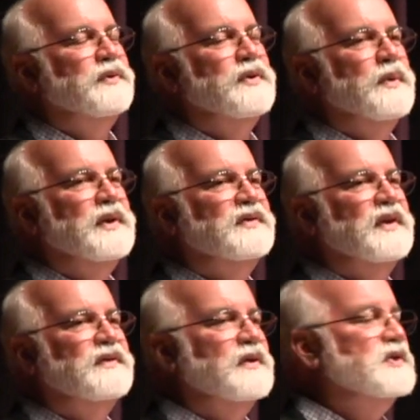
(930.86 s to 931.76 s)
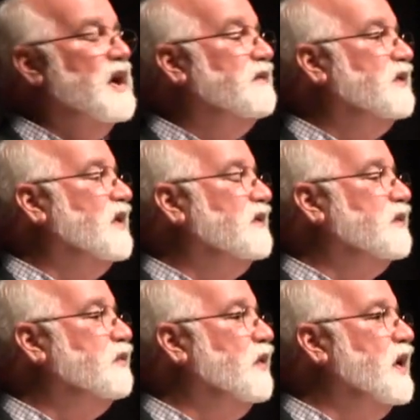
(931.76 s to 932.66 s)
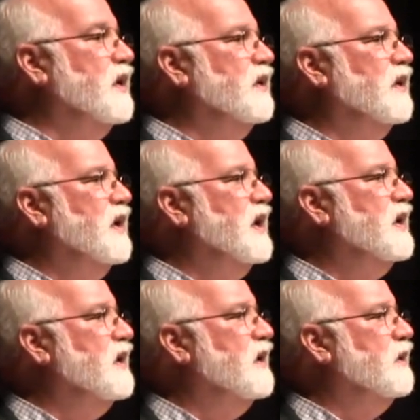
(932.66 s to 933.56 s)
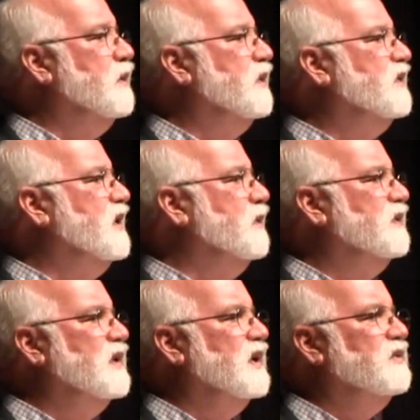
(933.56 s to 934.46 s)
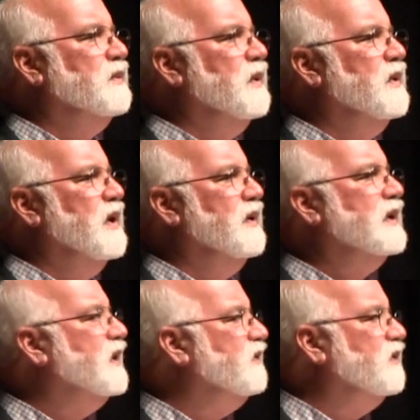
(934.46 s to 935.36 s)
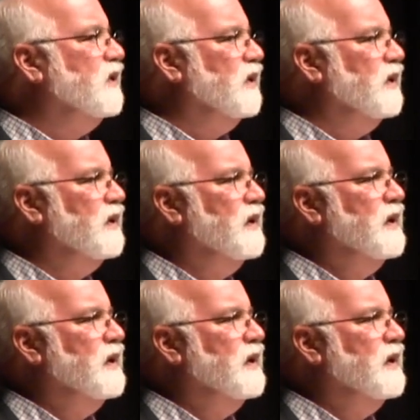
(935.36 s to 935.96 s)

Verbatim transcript: was knowing Cesar Chavez as a friend, and uh, was, he was an extraordinary listener.